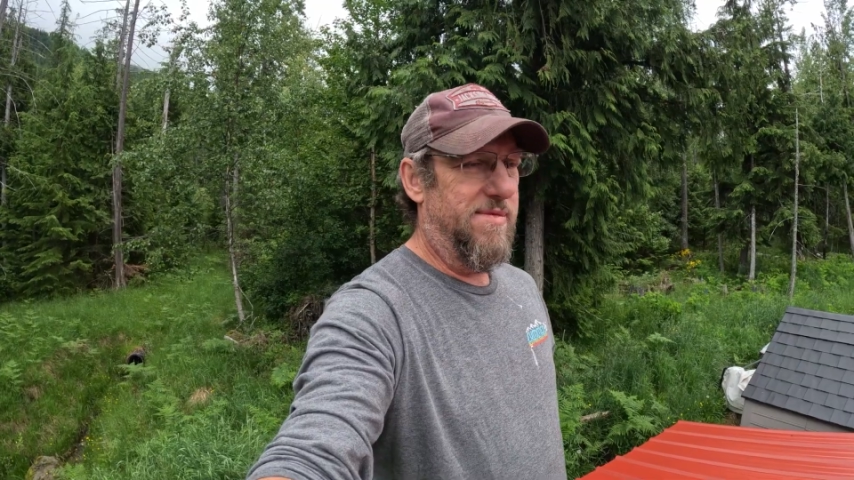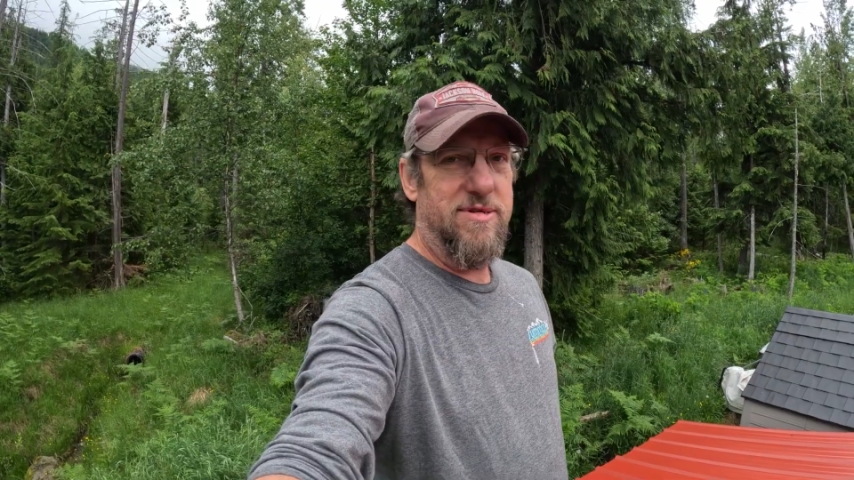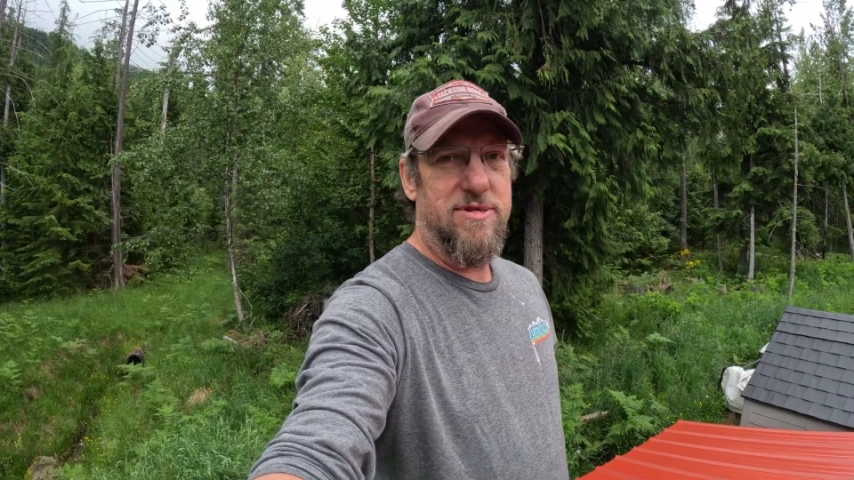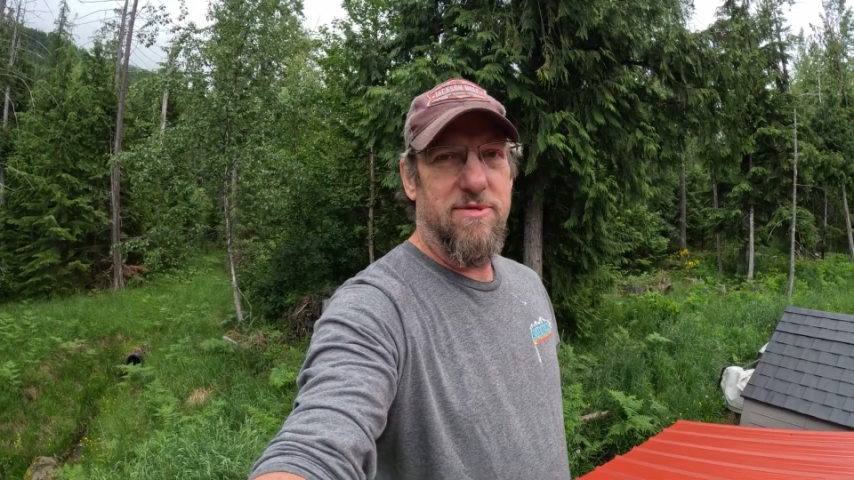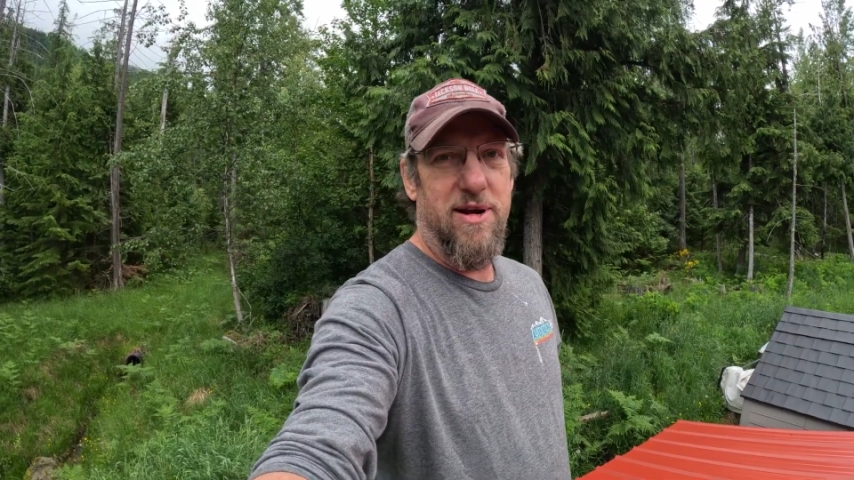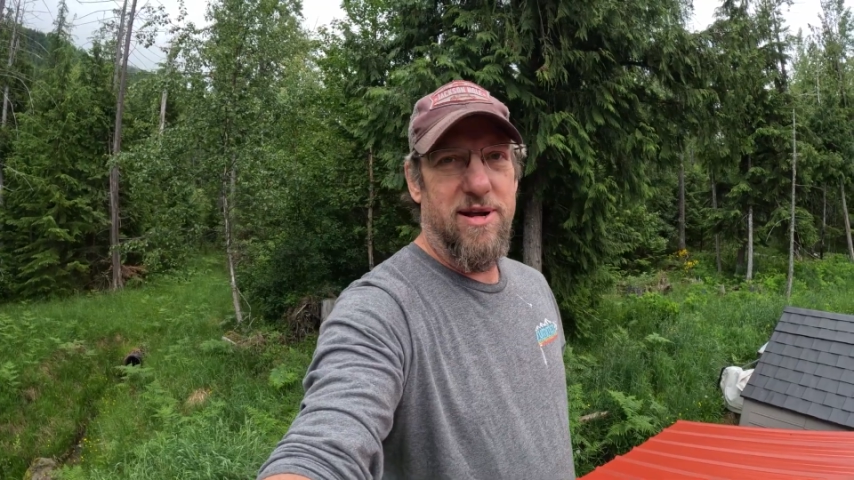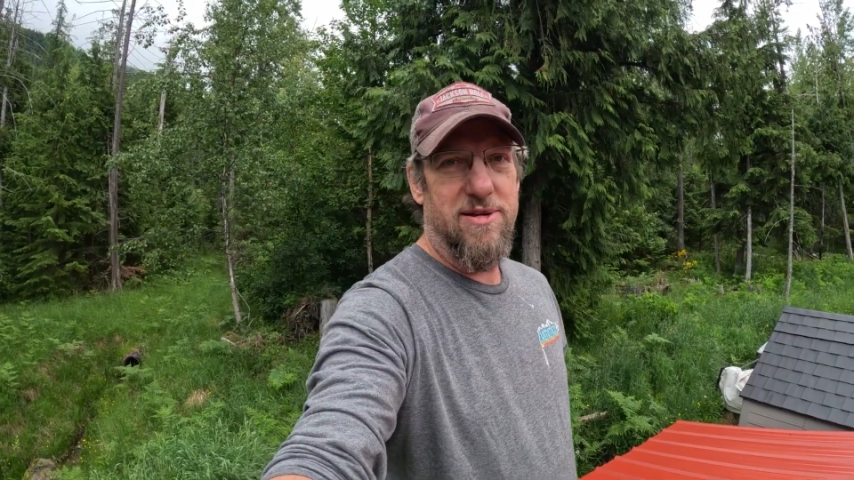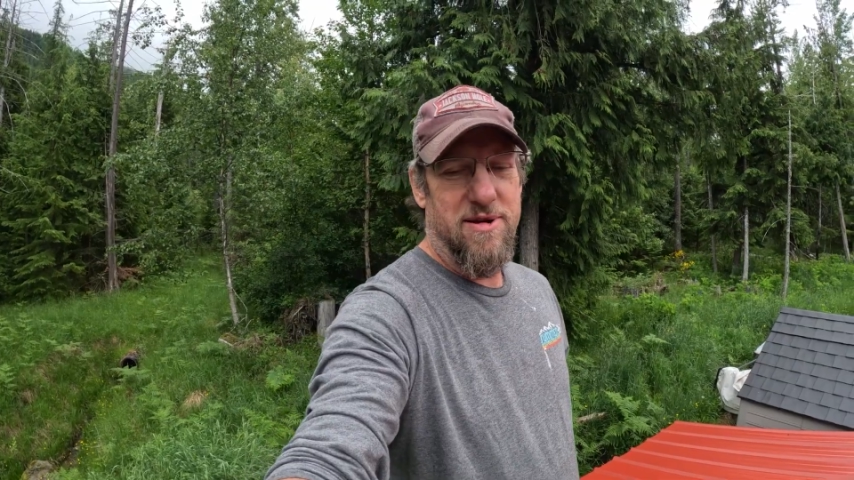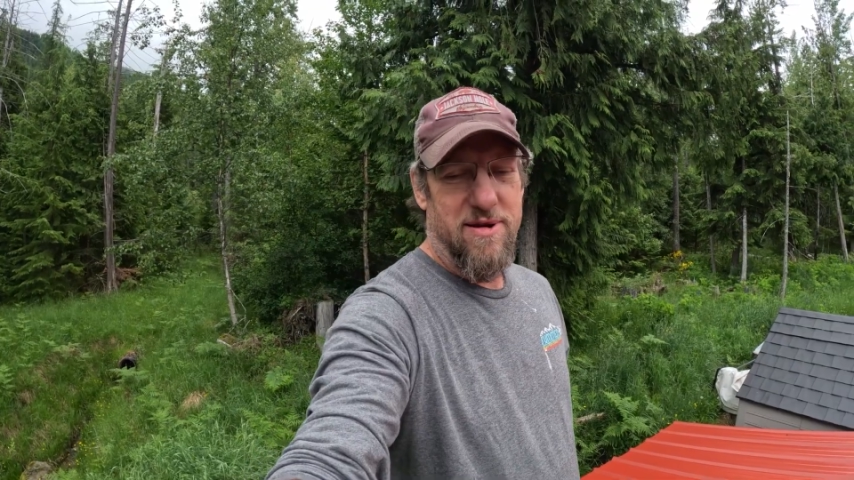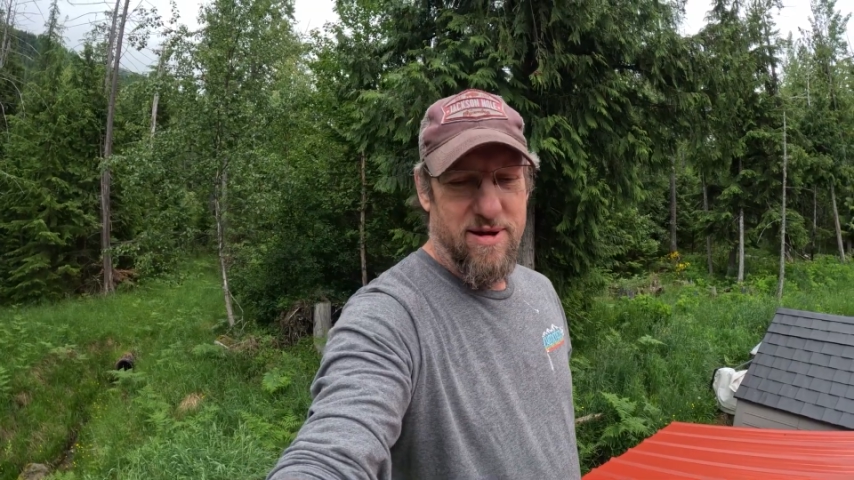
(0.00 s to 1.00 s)
that's the way it
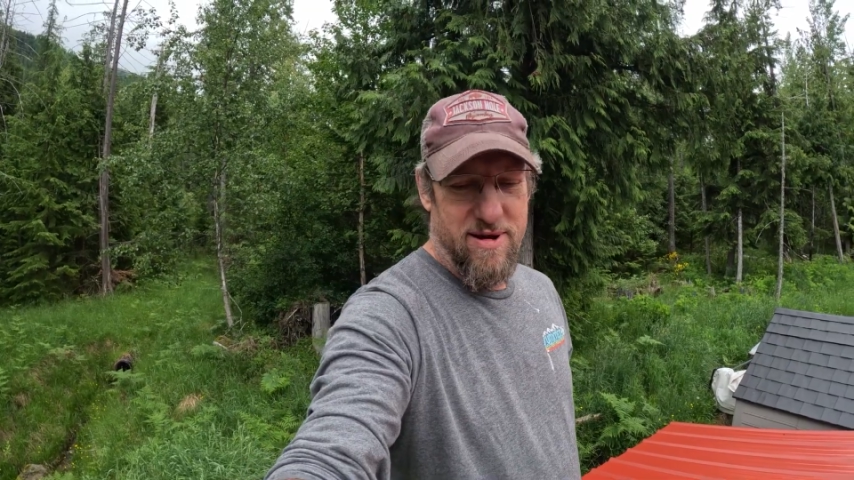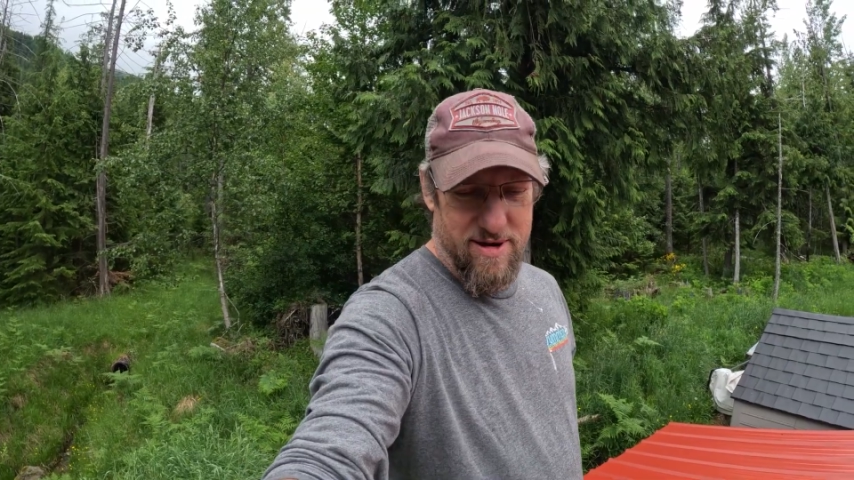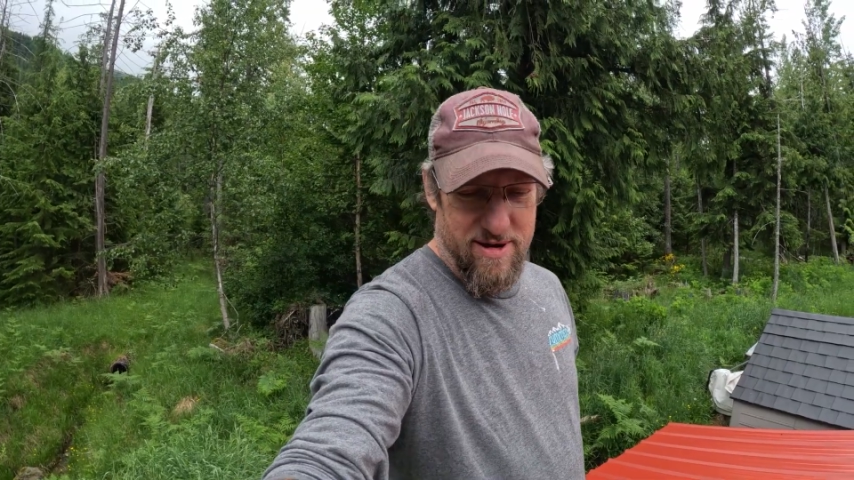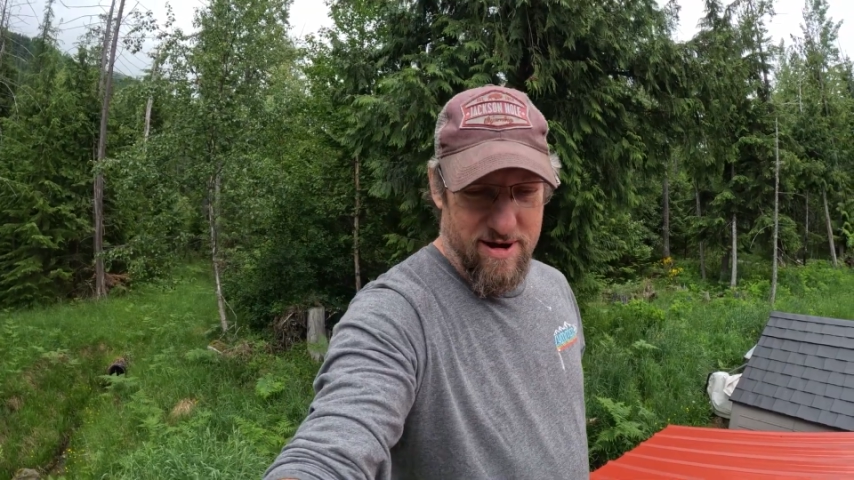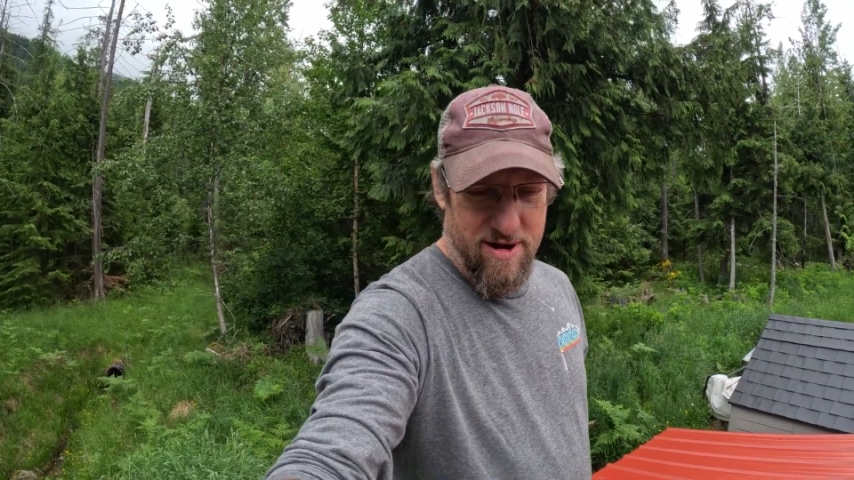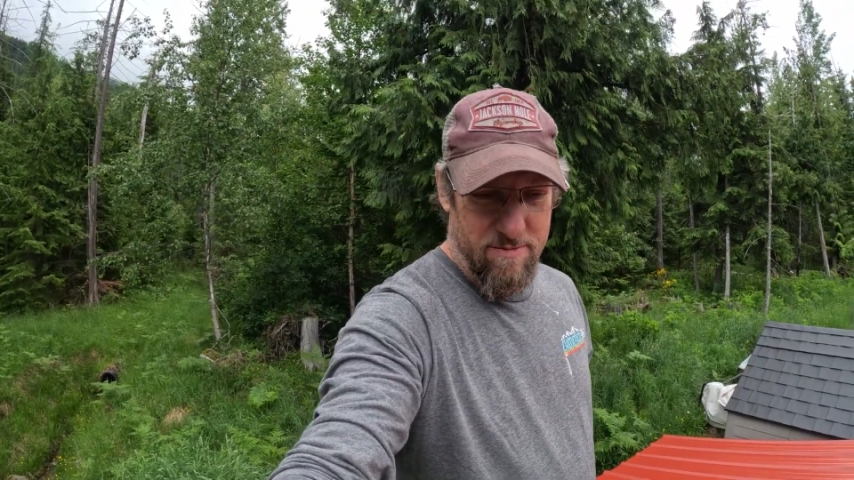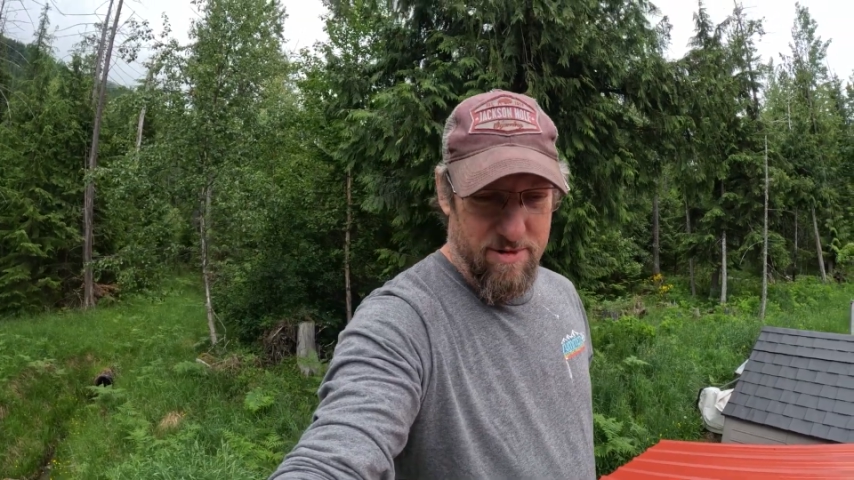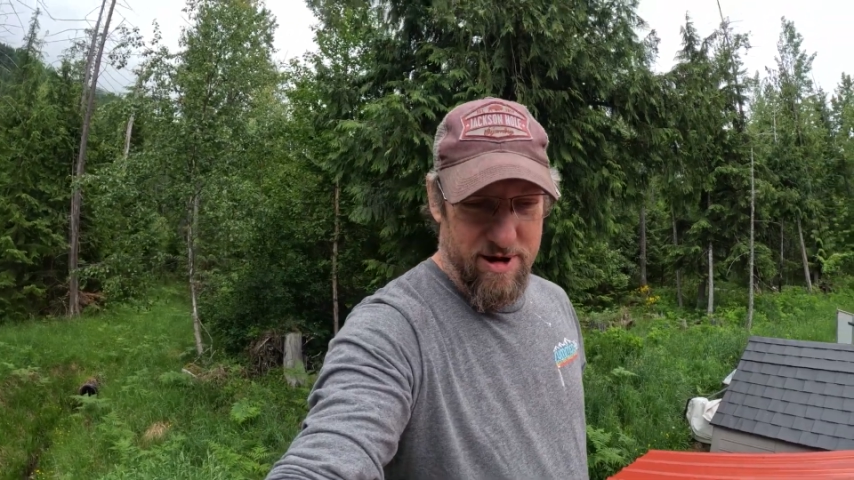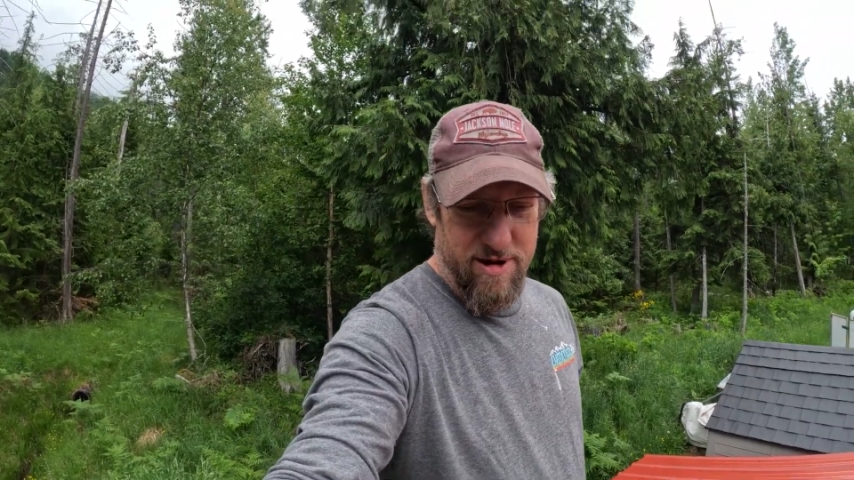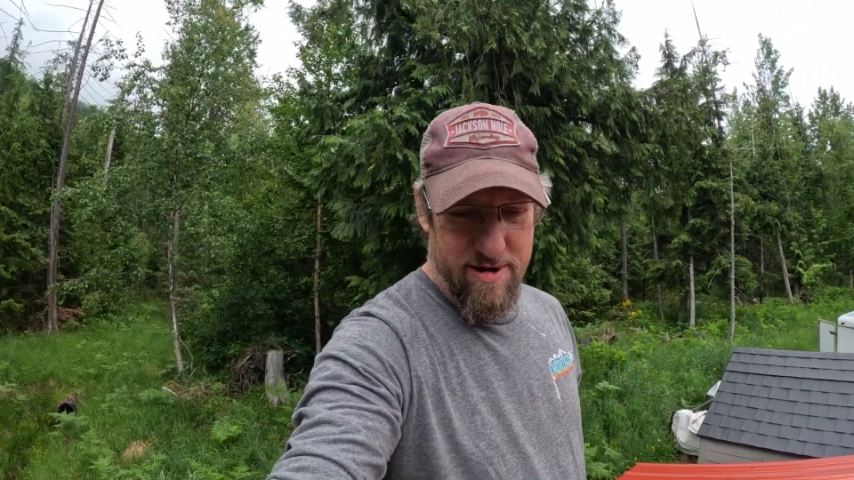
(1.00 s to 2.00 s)
is. I don't
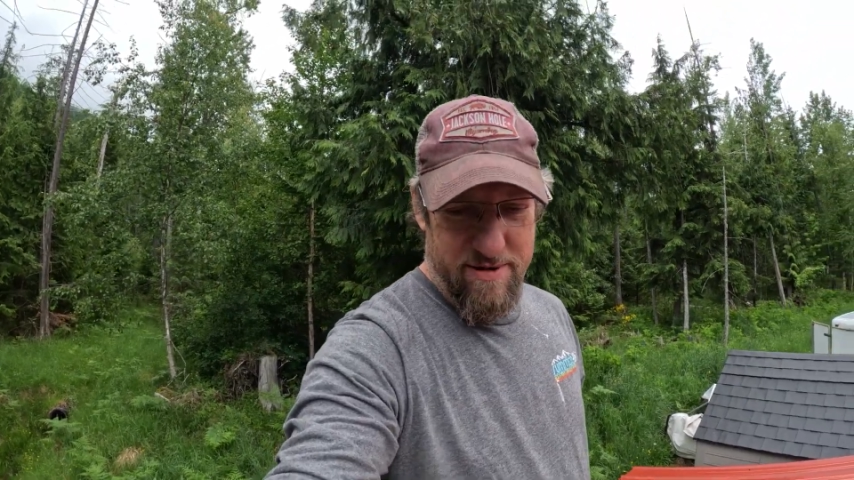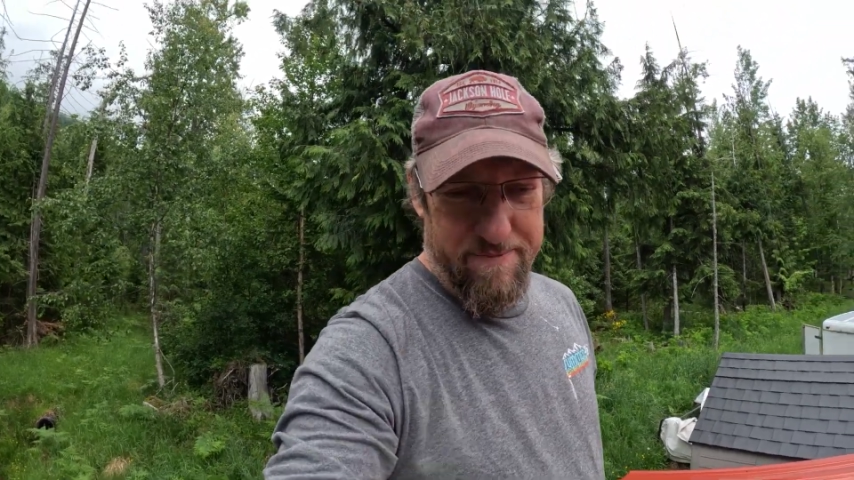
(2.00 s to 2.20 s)
mind.